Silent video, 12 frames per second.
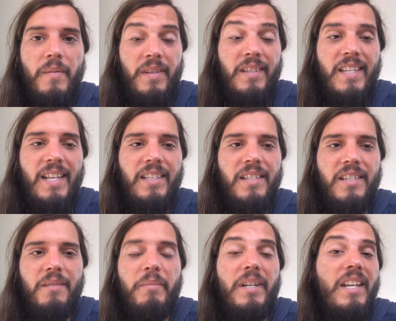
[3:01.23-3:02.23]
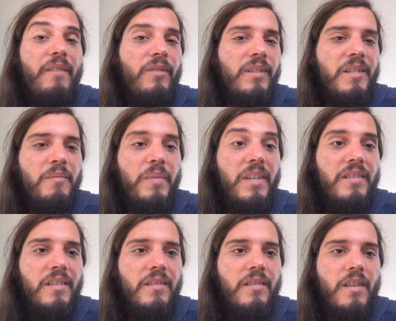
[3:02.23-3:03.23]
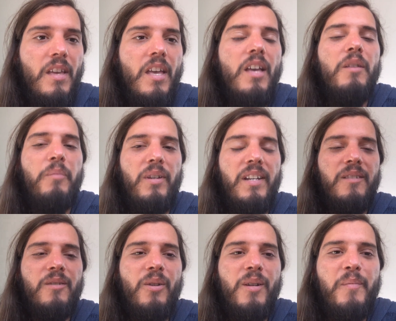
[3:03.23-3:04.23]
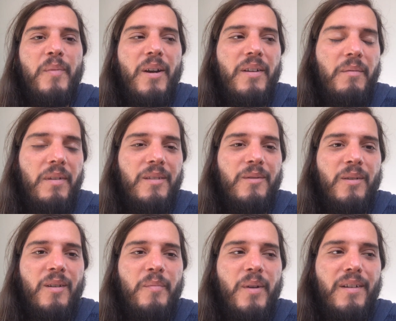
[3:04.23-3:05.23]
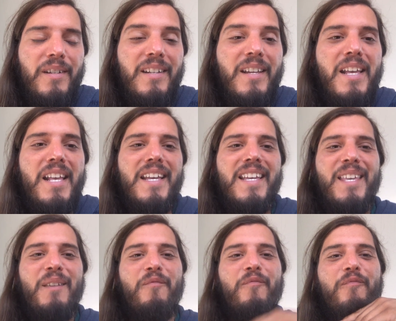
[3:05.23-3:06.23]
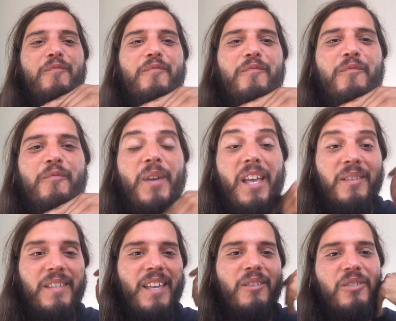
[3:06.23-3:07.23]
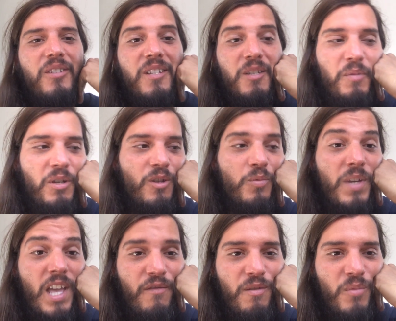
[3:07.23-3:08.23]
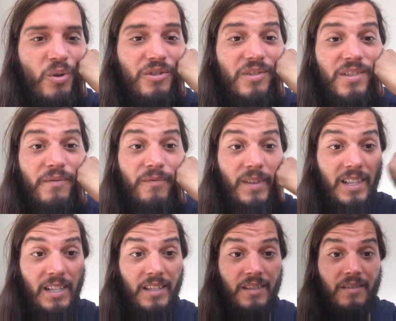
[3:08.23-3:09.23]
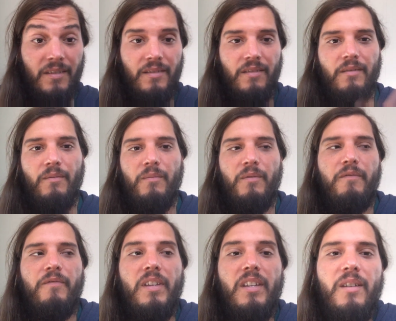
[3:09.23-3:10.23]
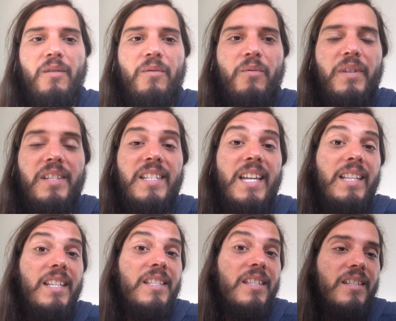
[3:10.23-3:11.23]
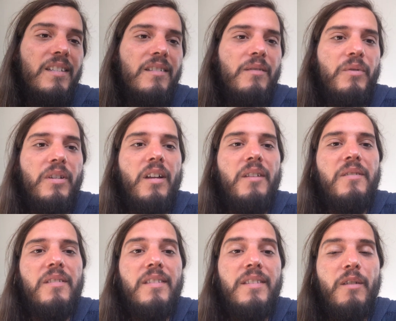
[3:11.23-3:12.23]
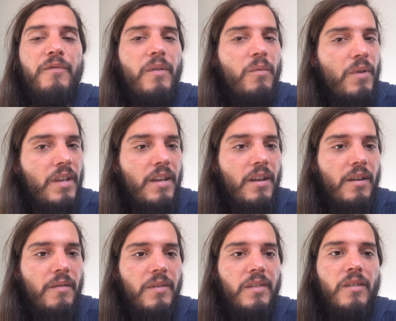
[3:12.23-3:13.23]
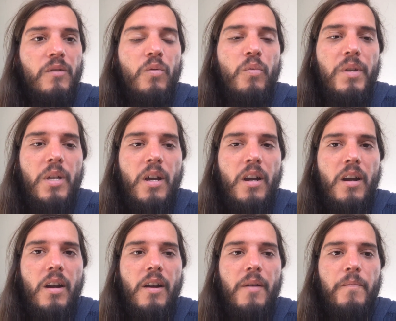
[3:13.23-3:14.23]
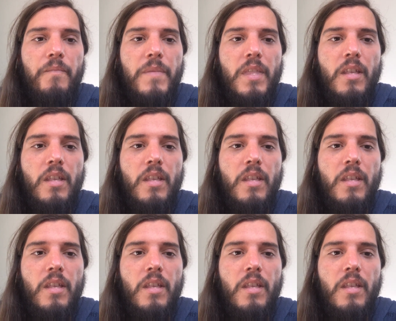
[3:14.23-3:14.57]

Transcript: Intelligent, benevolent species. But let's talk about it. Let's talk about it. If we are sentient, it's because we have emotions and feelings. We feel, we're intelligent, we're conscious and self-aware. This is who we are.